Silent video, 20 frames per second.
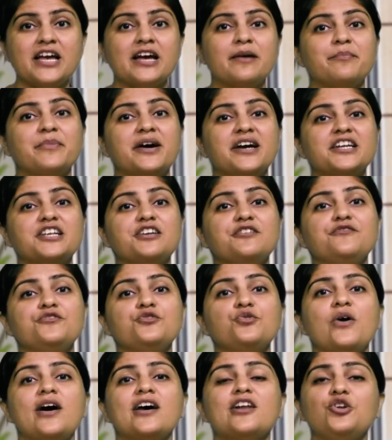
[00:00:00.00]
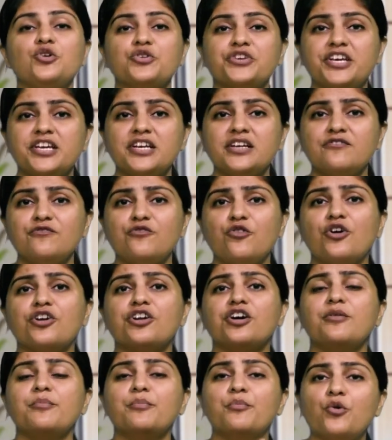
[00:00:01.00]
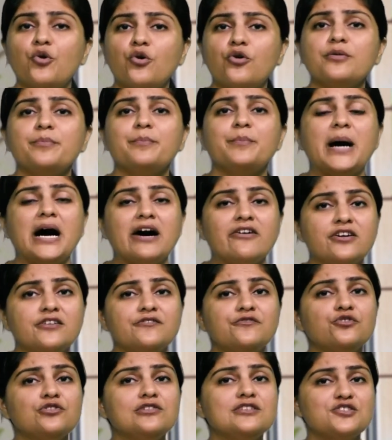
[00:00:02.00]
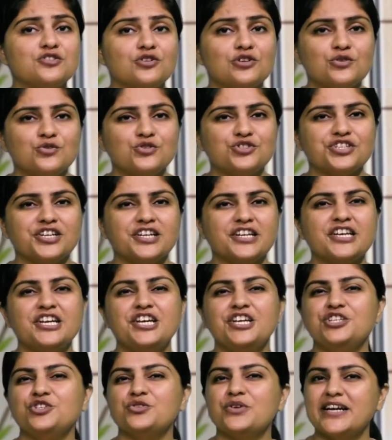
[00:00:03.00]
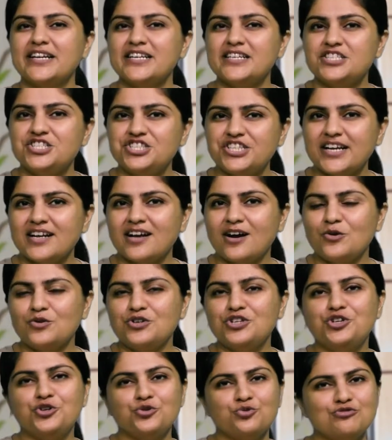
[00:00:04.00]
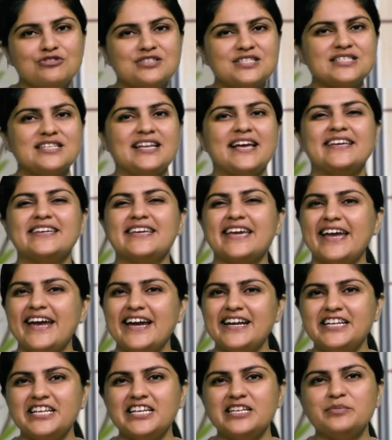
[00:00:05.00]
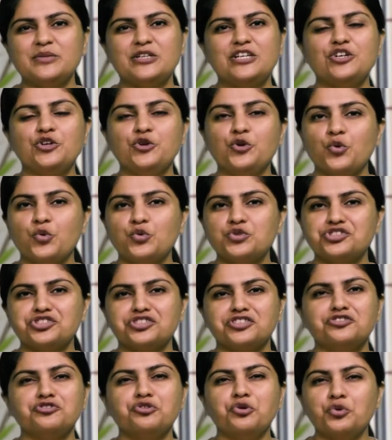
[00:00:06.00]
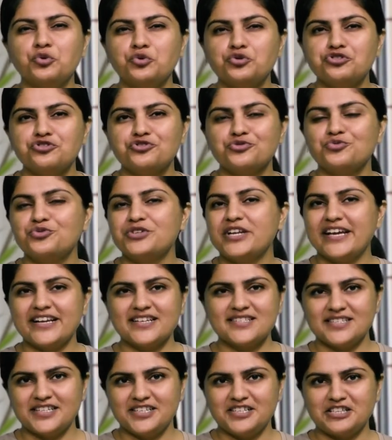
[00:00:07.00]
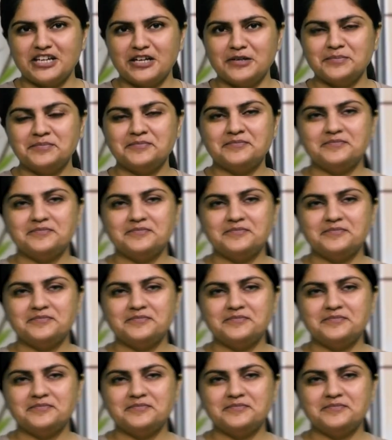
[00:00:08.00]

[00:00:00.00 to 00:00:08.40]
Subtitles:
But if you are looking for a more powerful solution, you can check out tools like Airtable, Notion, Hootsuite, etc.